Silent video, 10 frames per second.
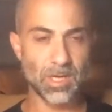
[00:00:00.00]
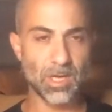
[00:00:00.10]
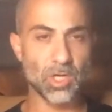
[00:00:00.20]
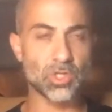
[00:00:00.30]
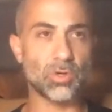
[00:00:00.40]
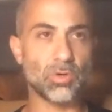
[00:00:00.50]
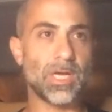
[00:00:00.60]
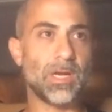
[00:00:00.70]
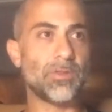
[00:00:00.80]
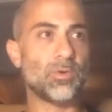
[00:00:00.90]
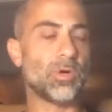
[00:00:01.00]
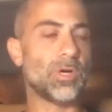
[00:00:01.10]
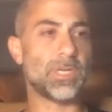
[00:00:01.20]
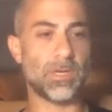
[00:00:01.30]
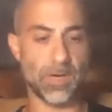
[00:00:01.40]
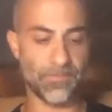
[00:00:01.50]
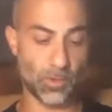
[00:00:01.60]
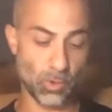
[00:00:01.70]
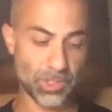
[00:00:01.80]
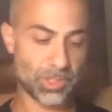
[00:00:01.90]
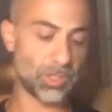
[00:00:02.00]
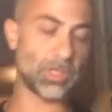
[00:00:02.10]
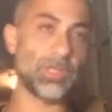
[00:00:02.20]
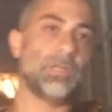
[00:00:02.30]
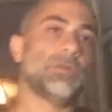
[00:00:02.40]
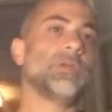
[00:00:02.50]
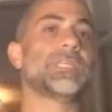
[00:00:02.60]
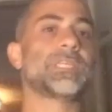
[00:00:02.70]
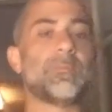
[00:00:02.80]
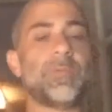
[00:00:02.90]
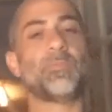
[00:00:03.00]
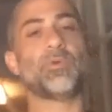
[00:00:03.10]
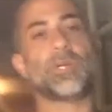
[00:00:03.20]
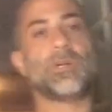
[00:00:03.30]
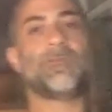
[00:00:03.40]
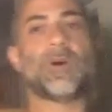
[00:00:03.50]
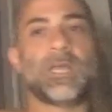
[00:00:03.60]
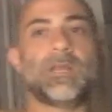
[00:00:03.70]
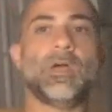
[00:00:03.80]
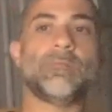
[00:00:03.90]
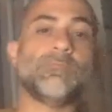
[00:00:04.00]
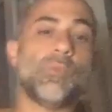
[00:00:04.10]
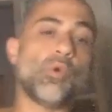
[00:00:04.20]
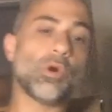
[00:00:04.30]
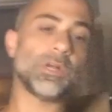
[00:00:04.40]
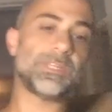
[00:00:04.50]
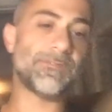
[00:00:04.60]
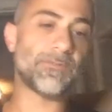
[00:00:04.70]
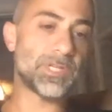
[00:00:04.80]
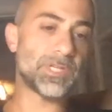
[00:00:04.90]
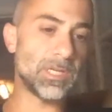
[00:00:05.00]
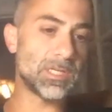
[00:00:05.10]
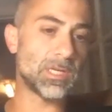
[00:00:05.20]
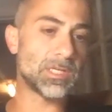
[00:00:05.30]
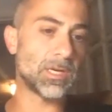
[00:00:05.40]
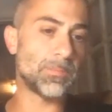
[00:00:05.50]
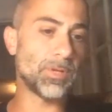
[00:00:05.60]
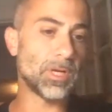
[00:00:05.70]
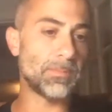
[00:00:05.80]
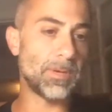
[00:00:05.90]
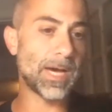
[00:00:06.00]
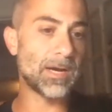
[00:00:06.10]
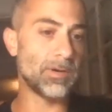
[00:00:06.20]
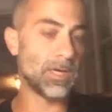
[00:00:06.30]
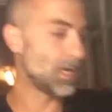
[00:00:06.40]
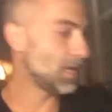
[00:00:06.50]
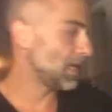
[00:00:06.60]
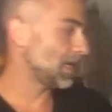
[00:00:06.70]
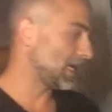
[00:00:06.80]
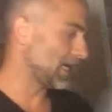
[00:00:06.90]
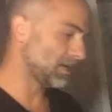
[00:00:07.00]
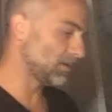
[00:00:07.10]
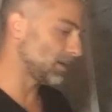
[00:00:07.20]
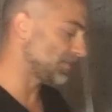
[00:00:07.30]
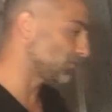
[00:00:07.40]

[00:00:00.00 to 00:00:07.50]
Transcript: So in other words, of course, in some people, you're going to find more differences. Just going to plug my battery in the